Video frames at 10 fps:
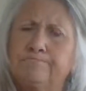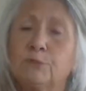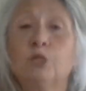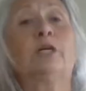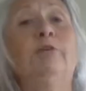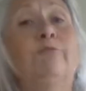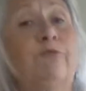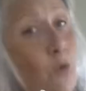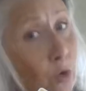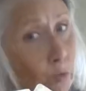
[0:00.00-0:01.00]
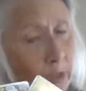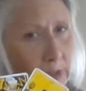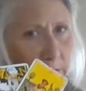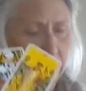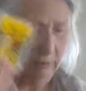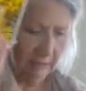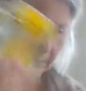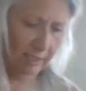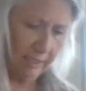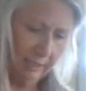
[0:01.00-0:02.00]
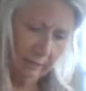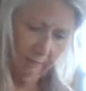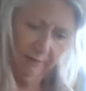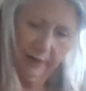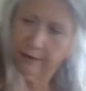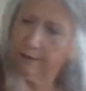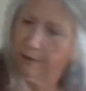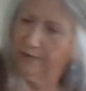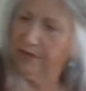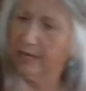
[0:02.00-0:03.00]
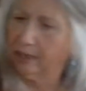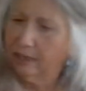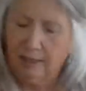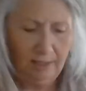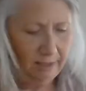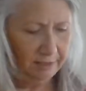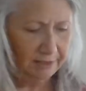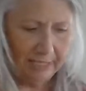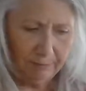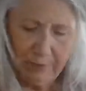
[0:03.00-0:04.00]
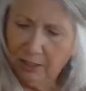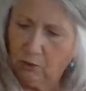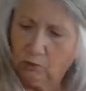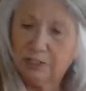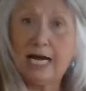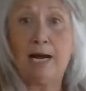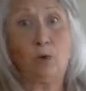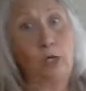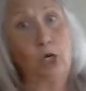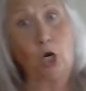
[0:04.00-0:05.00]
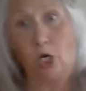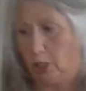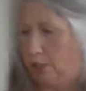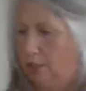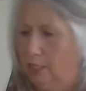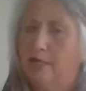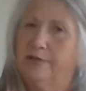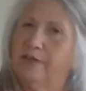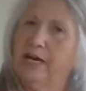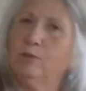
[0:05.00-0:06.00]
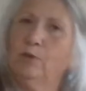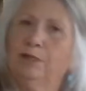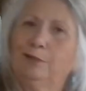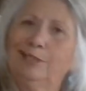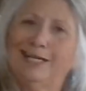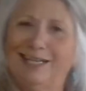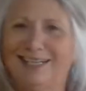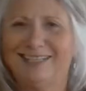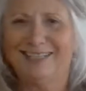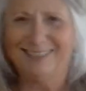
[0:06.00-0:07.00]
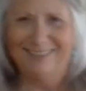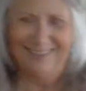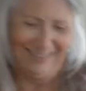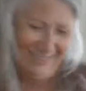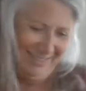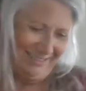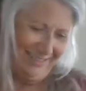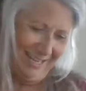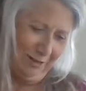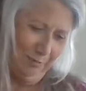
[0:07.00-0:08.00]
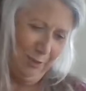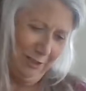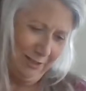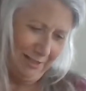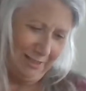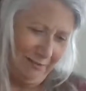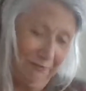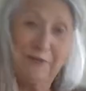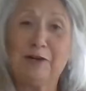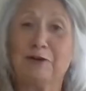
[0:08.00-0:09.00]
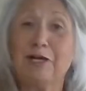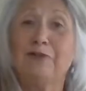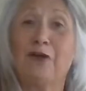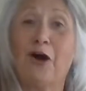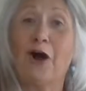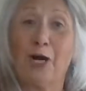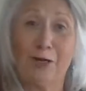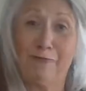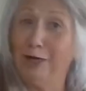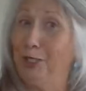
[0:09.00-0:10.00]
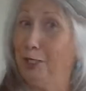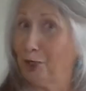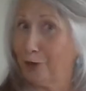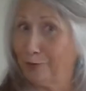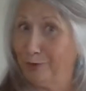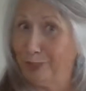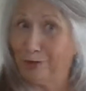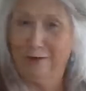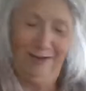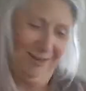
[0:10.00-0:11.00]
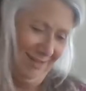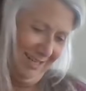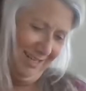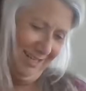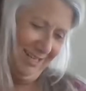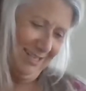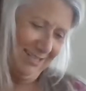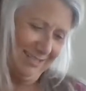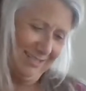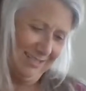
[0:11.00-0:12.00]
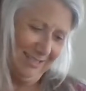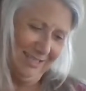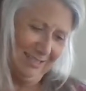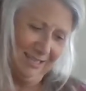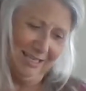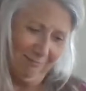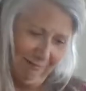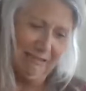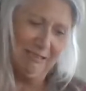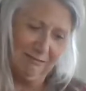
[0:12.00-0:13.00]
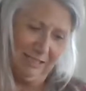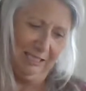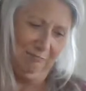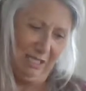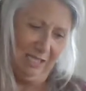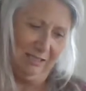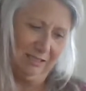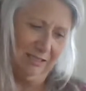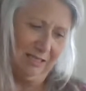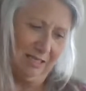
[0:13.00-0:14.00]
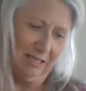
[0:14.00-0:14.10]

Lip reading: looking forward. Let's get a clarifier on that. That big old tower card, that will that'll put the fear in the heart of any card reader, because it literally means